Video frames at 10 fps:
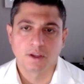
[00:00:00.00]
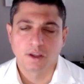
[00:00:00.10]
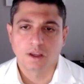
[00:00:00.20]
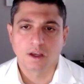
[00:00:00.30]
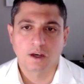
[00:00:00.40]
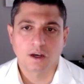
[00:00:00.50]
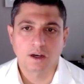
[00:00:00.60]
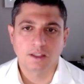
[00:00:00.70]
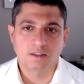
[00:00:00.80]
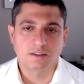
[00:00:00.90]

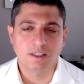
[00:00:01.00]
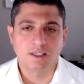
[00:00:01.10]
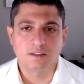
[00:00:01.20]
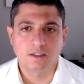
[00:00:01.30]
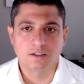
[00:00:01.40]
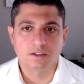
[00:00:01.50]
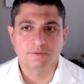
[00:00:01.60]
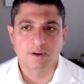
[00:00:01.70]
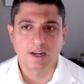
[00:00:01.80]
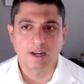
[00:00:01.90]
it's easy to
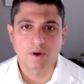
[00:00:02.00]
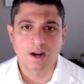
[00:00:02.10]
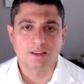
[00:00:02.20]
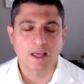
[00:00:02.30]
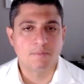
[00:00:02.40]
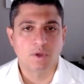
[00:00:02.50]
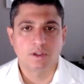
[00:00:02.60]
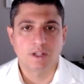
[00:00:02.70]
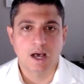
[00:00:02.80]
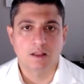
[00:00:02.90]
define it right at that $1
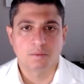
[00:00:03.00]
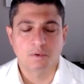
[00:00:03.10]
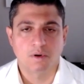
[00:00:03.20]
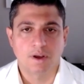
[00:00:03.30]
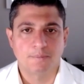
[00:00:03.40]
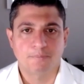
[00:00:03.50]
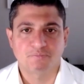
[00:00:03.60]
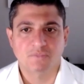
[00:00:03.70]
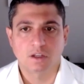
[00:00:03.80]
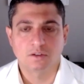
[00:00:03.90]
million point.
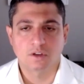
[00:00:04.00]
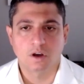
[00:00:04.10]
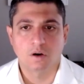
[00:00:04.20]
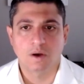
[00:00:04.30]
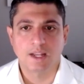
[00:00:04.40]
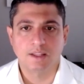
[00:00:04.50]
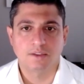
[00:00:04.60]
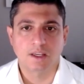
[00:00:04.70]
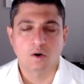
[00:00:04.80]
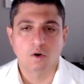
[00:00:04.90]
So
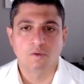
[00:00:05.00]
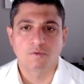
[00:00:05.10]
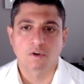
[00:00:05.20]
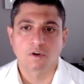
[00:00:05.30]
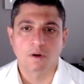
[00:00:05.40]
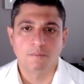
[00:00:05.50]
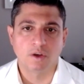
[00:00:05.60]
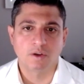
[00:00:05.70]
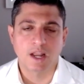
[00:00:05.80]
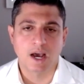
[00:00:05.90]
anything over $1
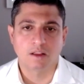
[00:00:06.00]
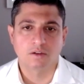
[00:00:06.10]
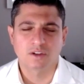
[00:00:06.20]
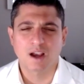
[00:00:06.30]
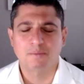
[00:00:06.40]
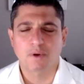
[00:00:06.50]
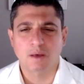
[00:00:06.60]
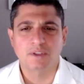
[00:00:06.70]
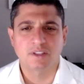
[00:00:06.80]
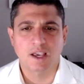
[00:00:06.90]
million, I'd
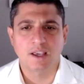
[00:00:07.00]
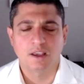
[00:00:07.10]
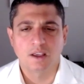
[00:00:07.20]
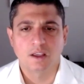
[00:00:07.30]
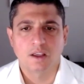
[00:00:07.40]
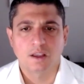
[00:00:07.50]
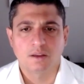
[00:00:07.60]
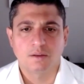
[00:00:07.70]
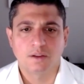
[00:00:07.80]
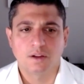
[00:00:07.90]
probably say,
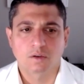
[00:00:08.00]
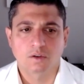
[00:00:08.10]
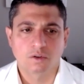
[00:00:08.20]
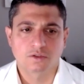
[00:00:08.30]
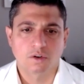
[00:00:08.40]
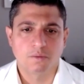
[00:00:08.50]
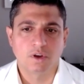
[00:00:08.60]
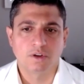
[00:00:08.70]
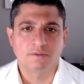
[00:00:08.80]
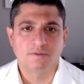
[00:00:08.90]
closer to $1.5
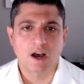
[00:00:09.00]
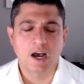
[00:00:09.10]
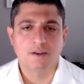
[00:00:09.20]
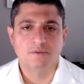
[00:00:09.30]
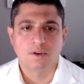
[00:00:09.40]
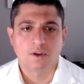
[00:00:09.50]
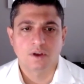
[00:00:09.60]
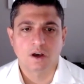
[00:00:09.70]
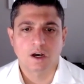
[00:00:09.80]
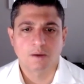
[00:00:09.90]

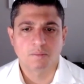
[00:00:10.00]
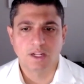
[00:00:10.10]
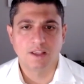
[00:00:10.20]
million. But in